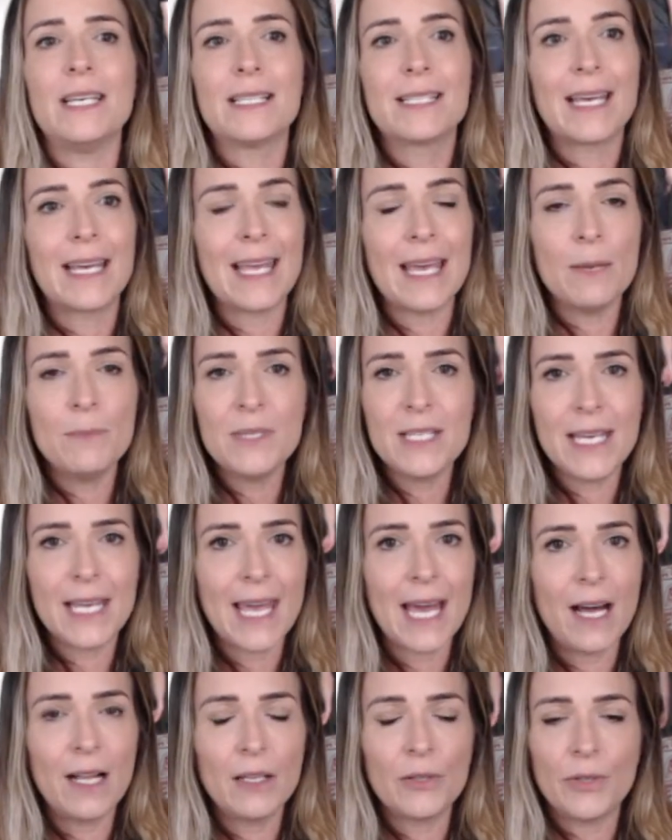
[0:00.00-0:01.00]
It's like empty
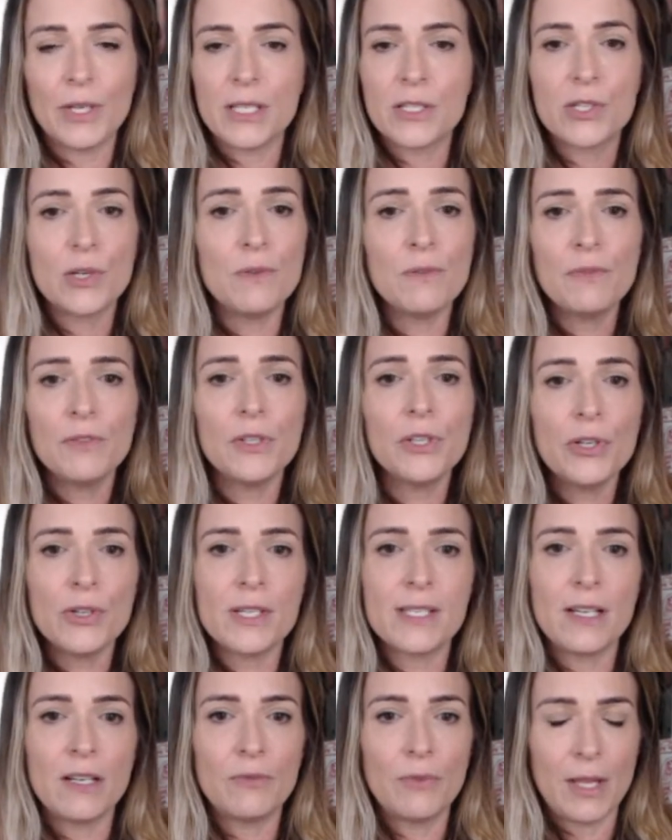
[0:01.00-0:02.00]
calories. Don't fill
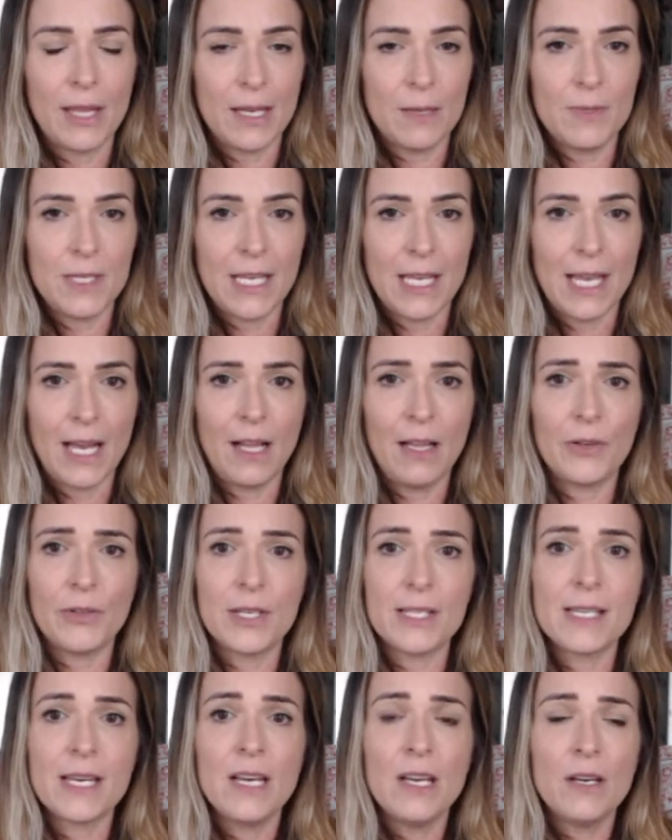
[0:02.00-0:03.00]
yourself with empty
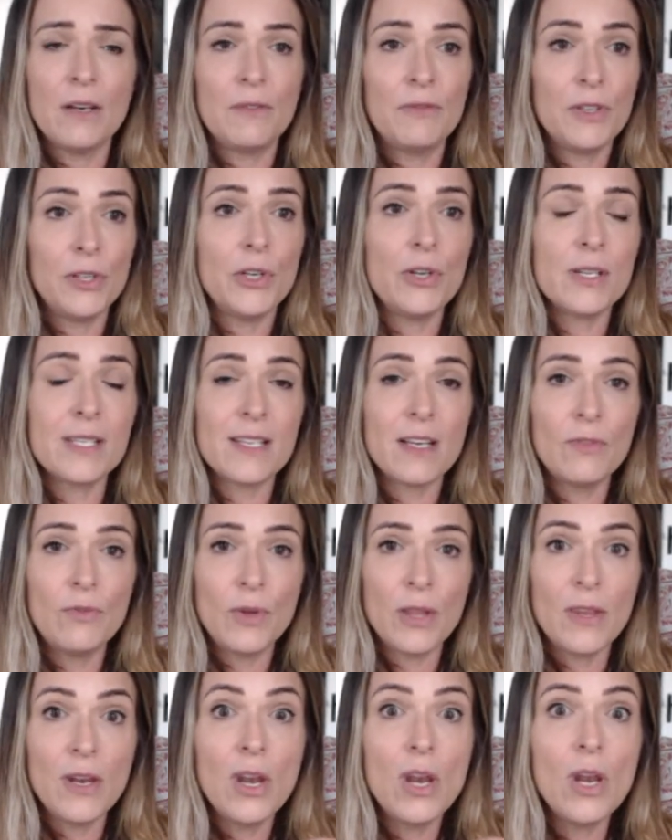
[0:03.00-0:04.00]
calories. Fill yourself
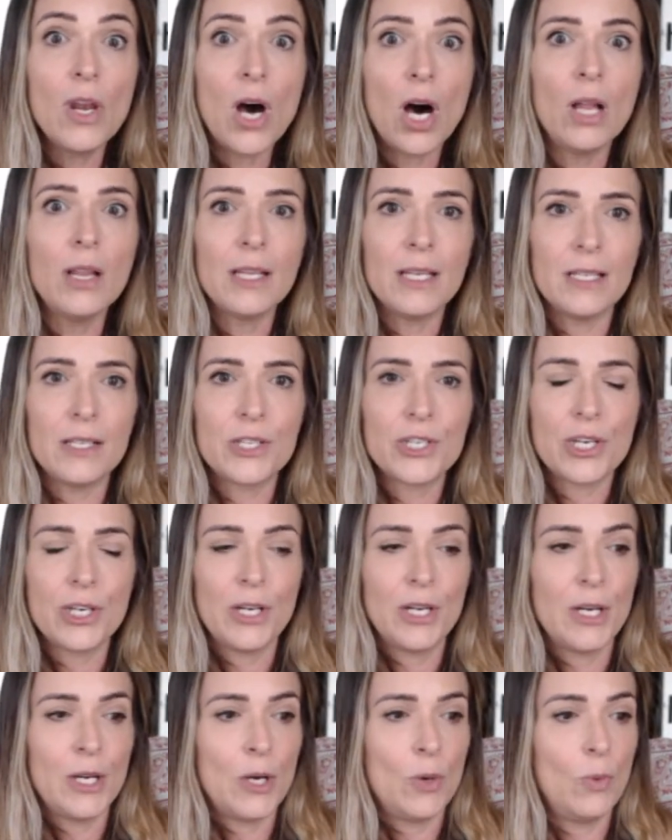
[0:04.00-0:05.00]
with knowledge,
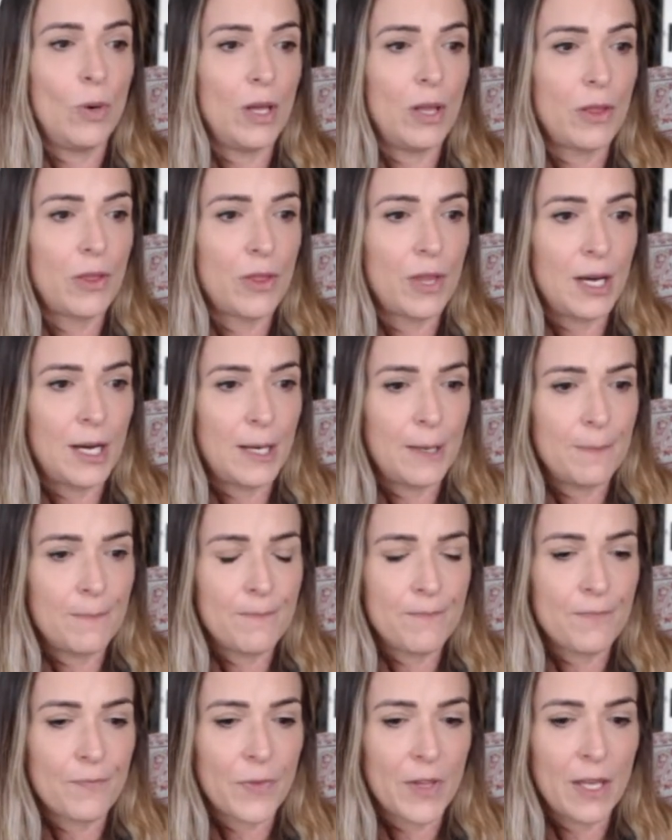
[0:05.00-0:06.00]
with
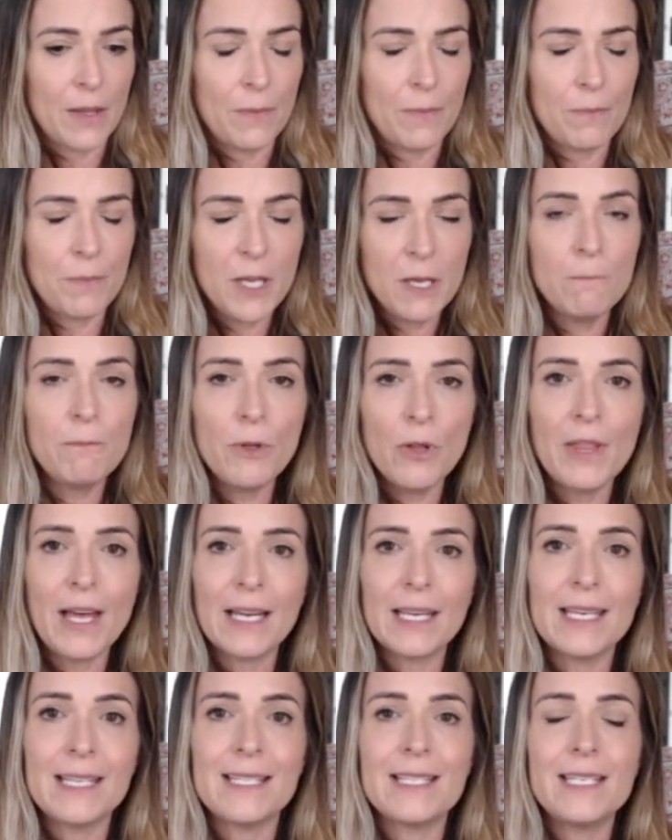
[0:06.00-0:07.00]
people
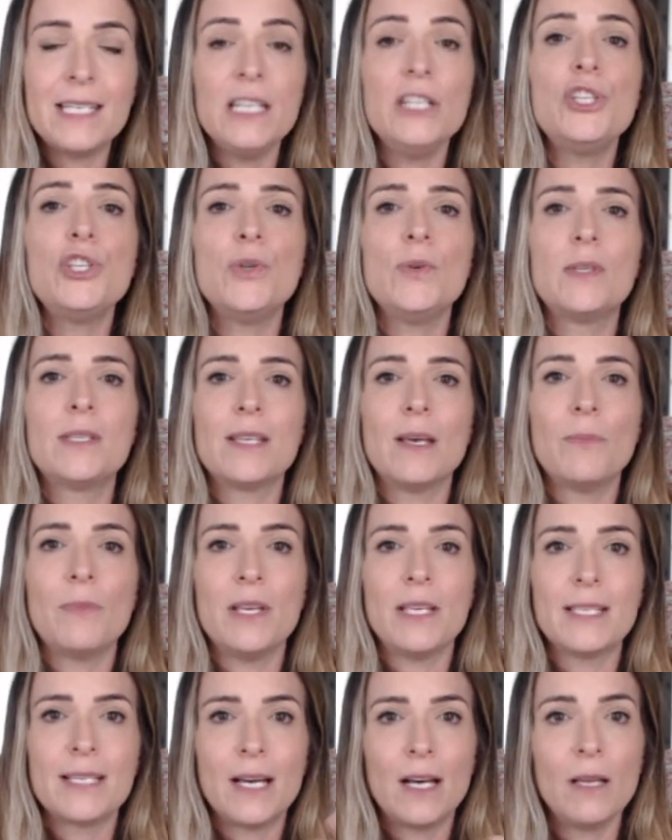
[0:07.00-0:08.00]
that can teach you
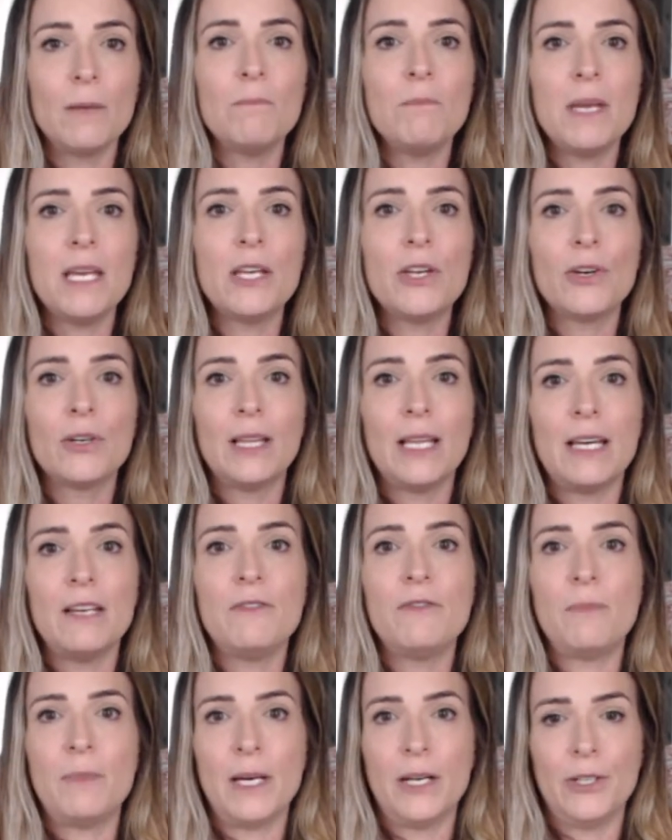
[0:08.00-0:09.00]
something to help make your
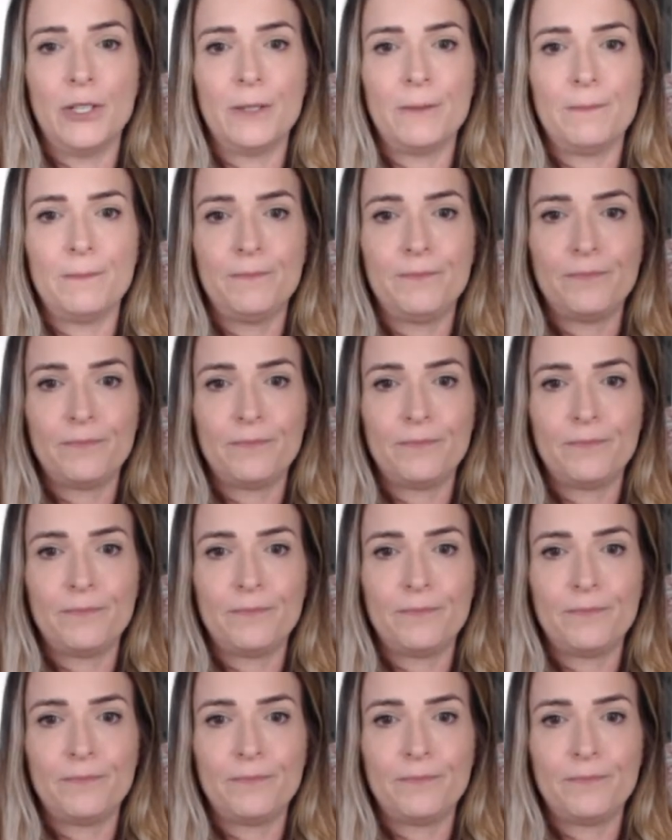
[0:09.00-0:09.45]
life better.